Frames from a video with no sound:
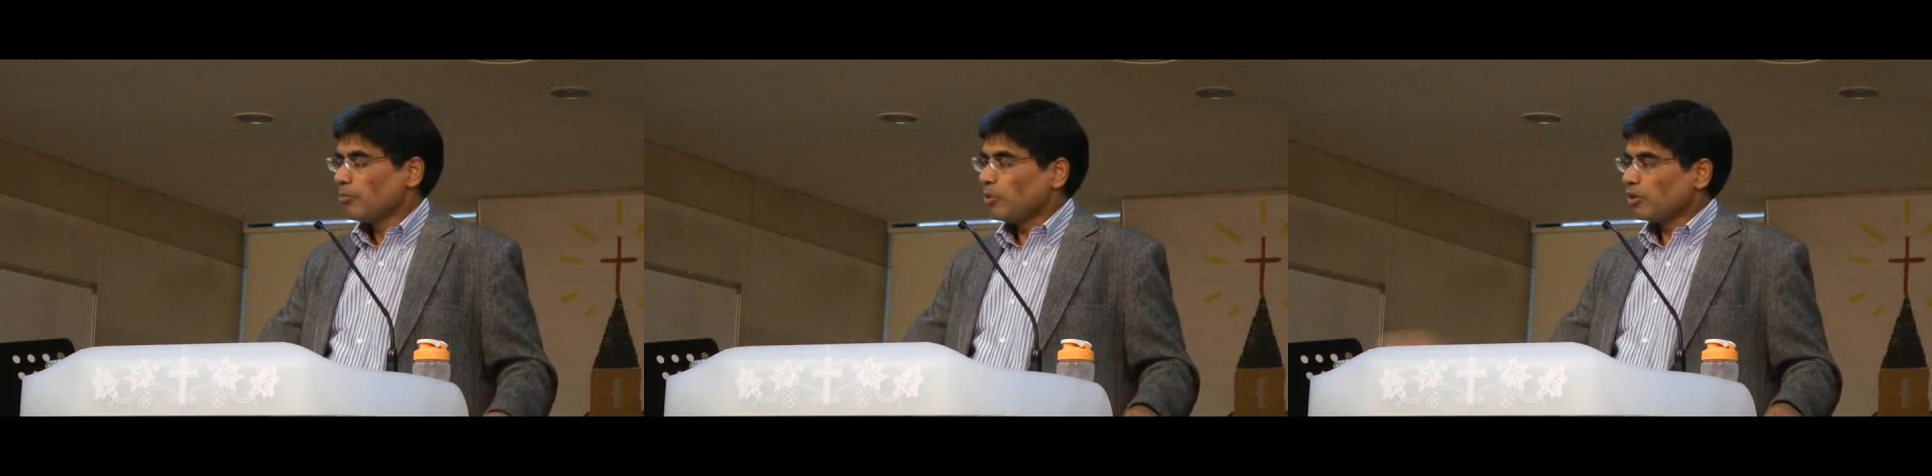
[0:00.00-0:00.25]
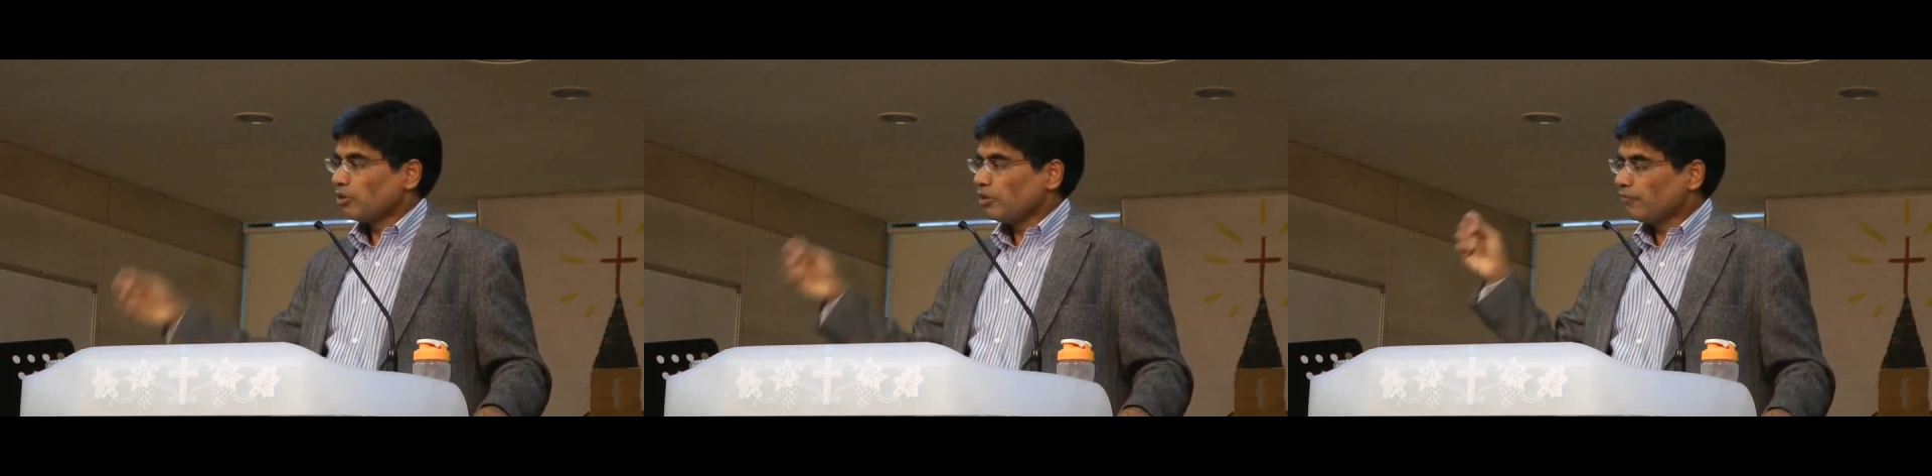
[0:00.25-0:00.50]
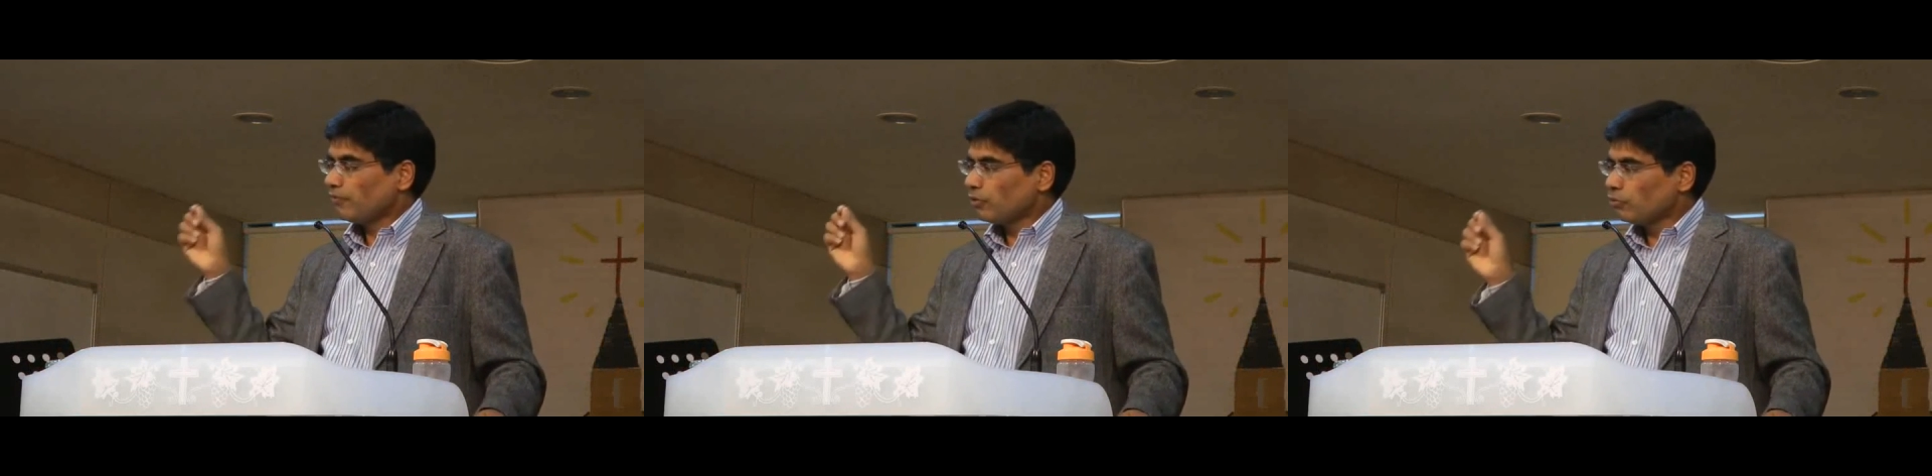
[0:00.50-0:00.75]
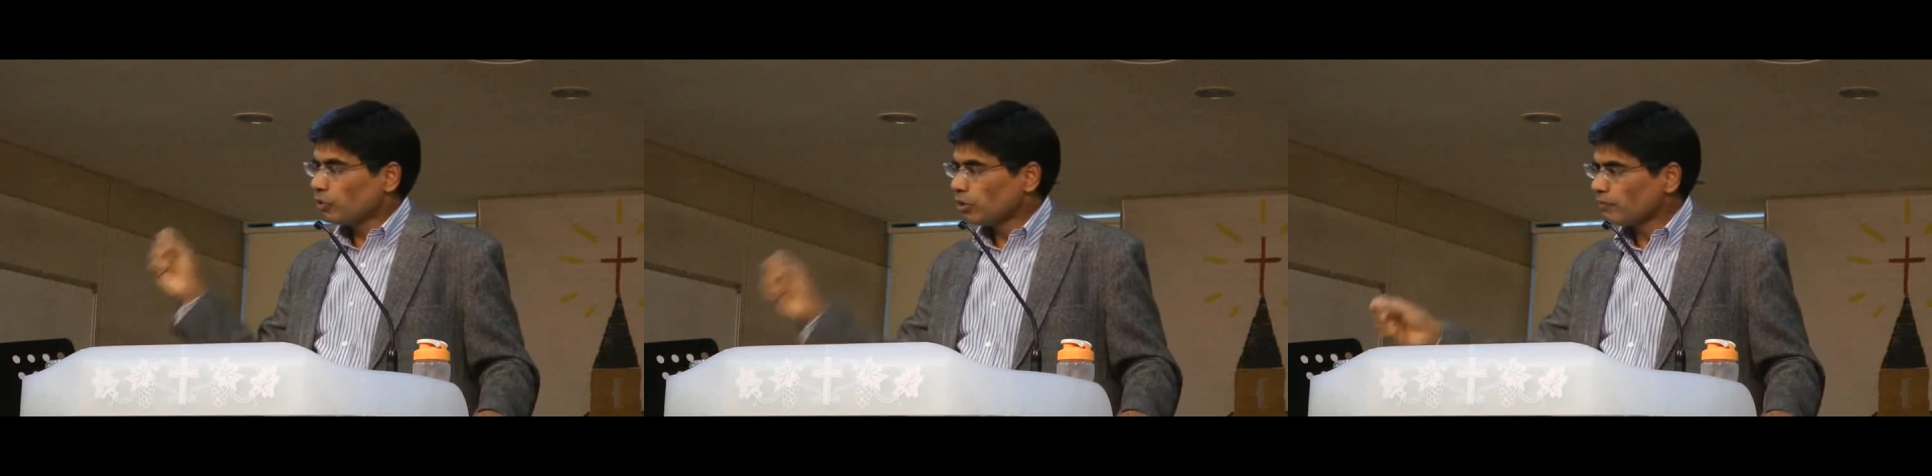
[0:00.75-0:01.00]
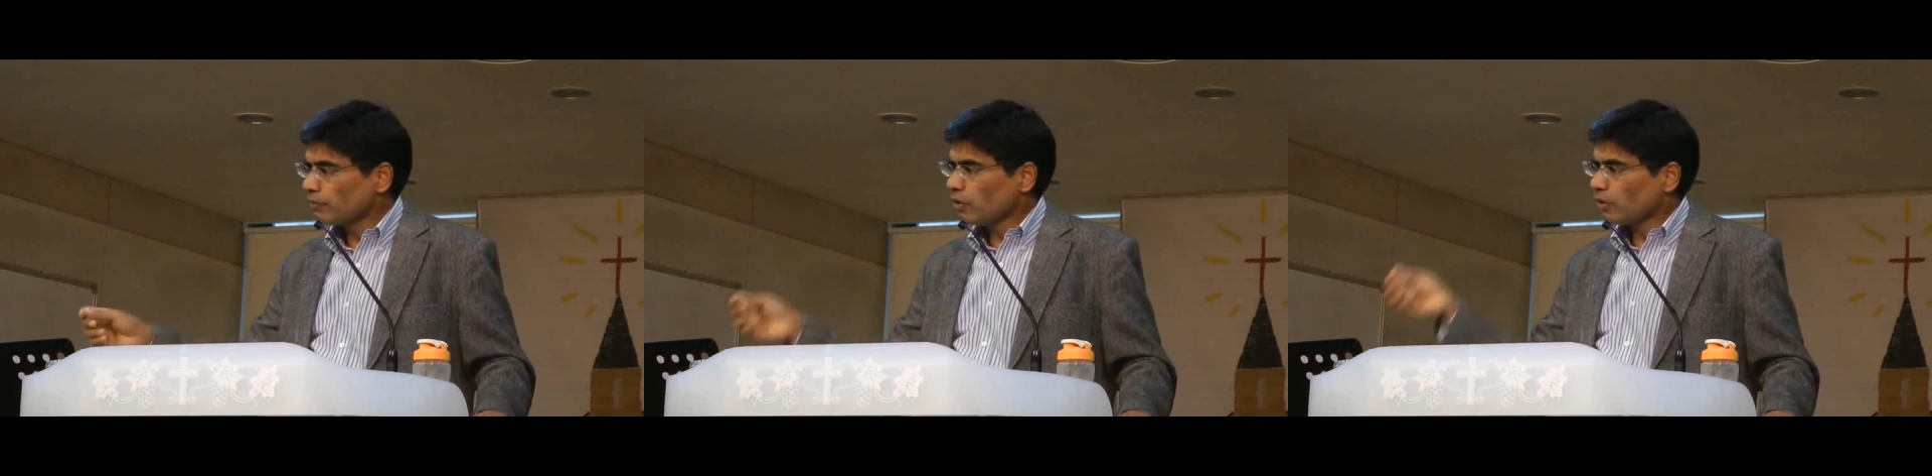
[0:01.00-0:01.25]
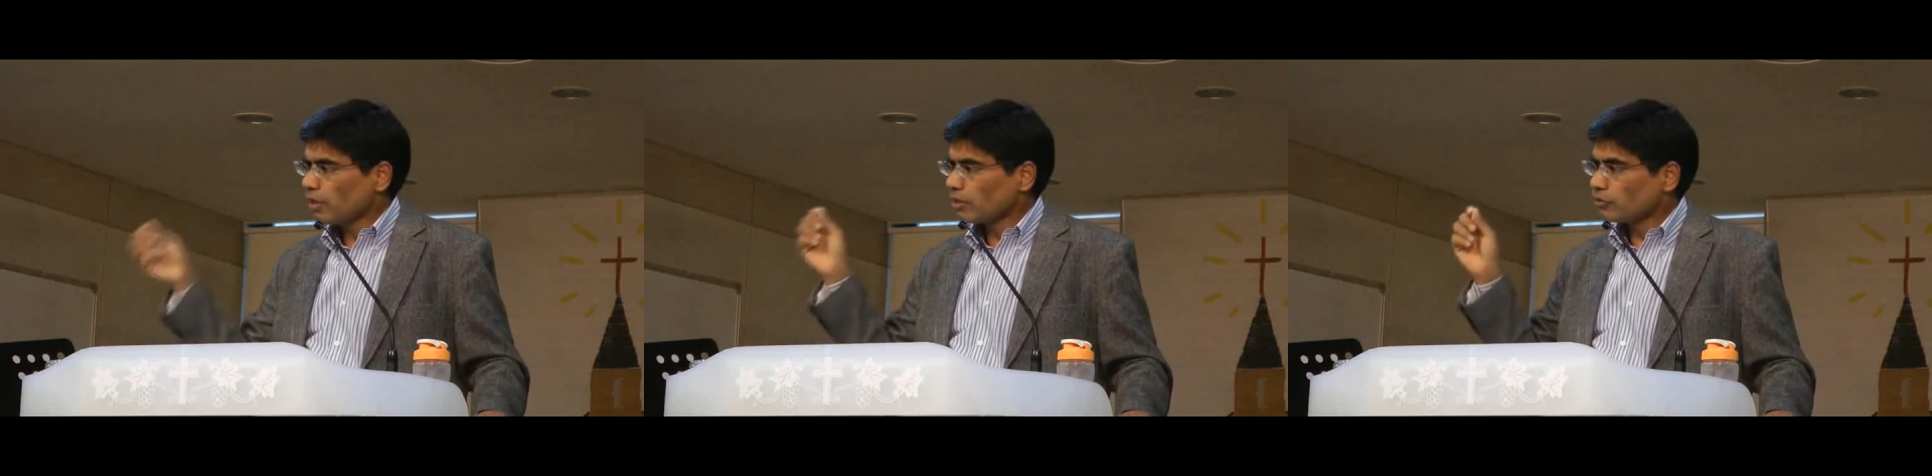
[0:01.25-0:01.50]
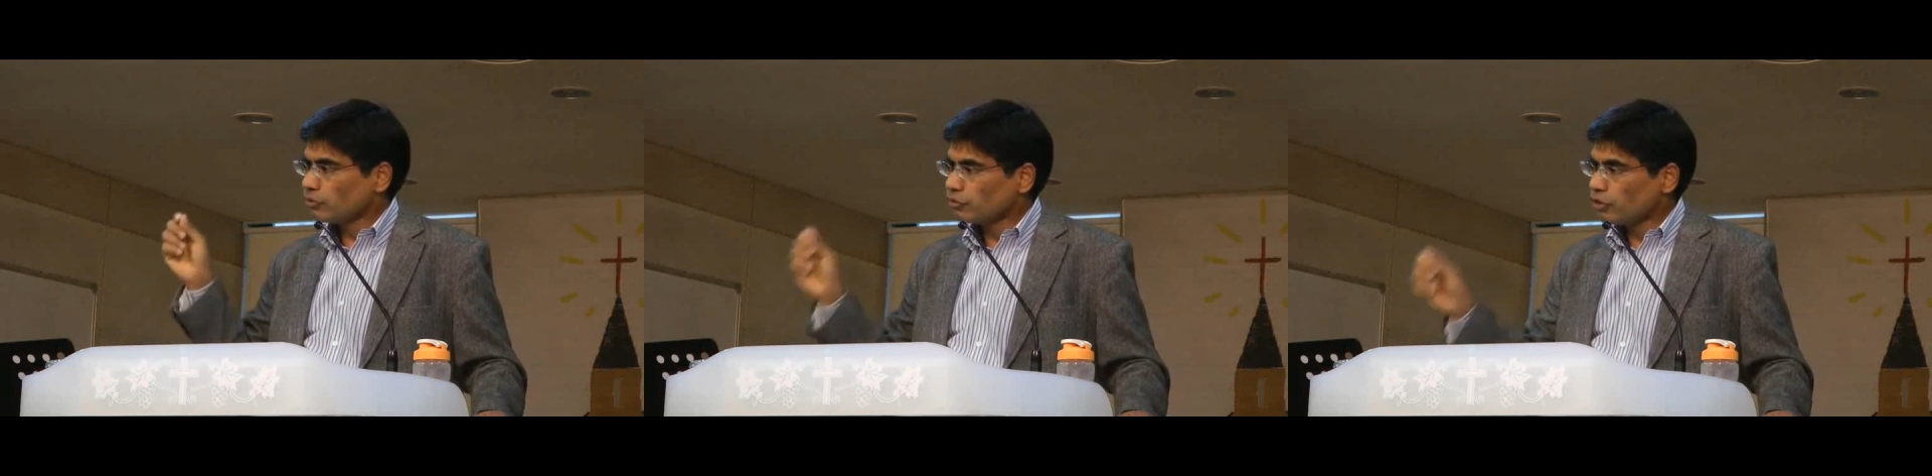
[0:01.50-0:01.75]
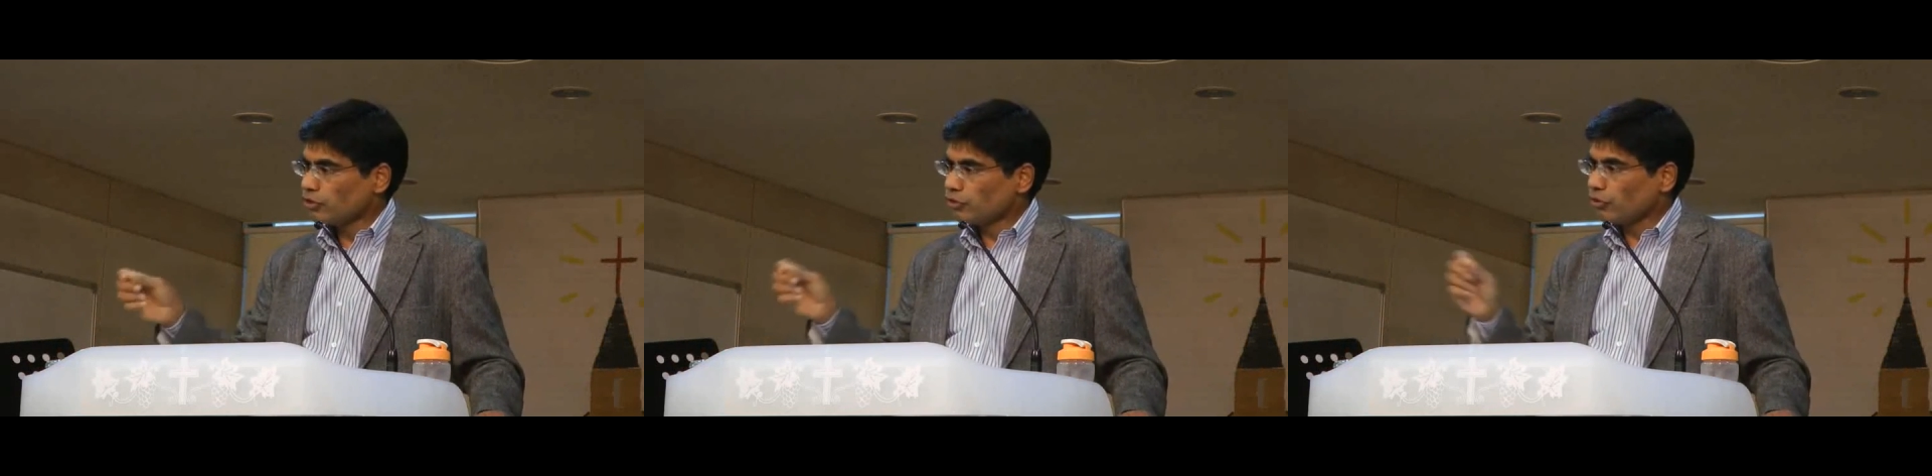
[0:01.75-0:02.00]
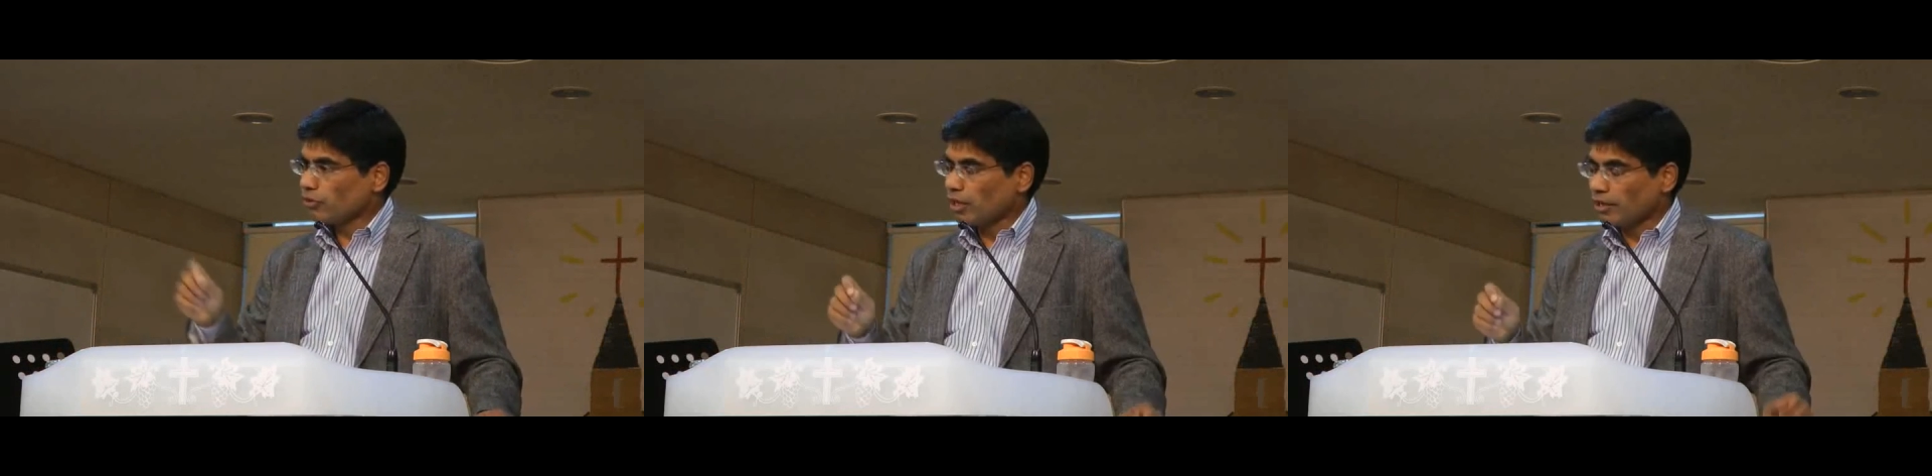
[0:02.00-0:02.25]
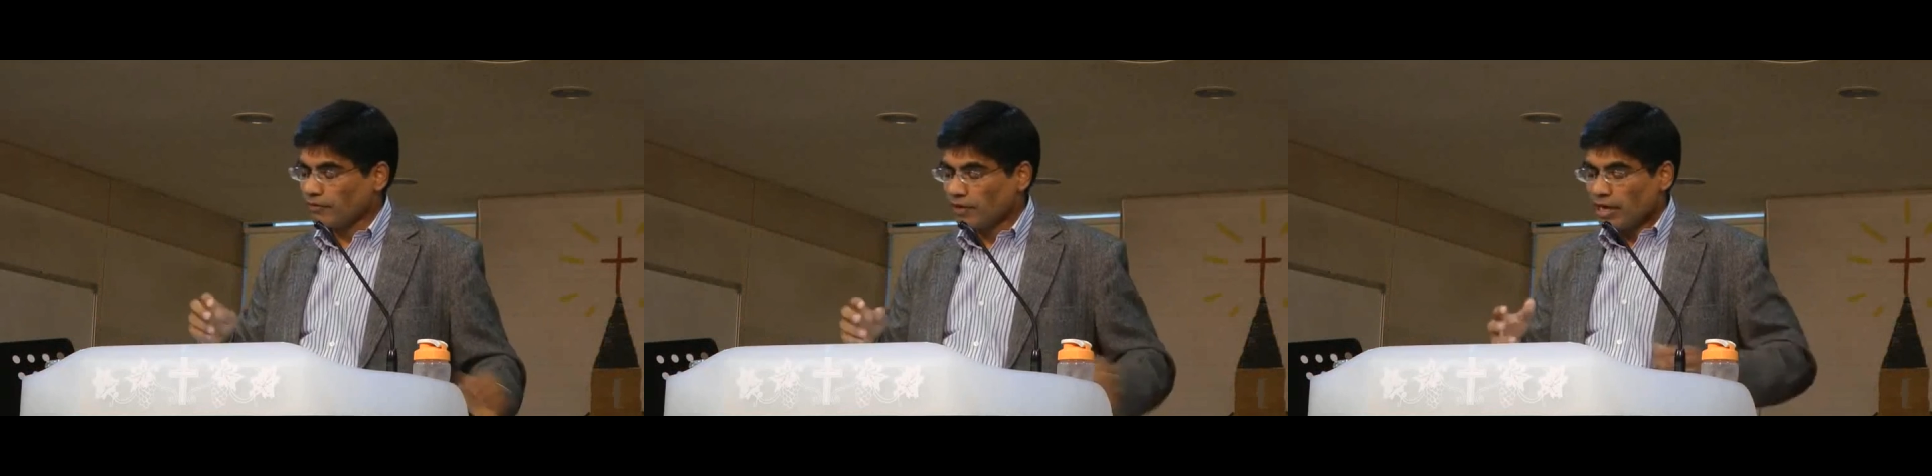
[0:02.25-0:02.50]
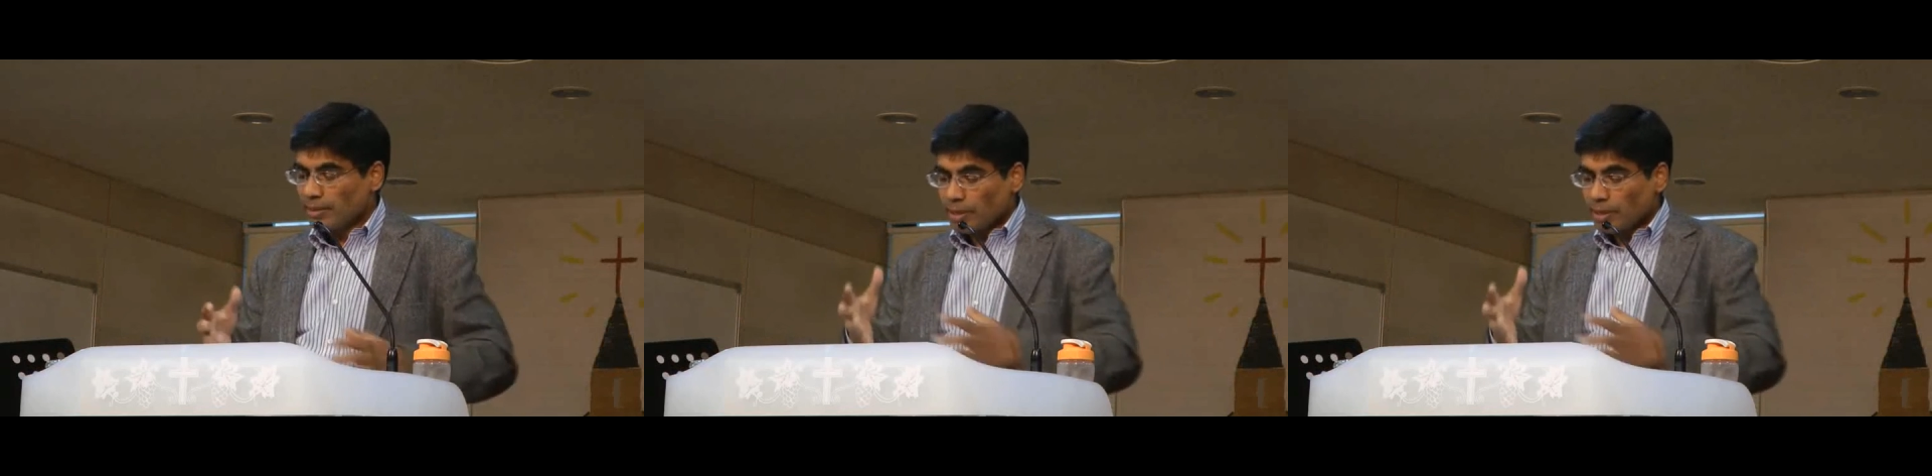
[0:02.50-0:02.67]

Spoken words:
But if the Word of God has to change your life,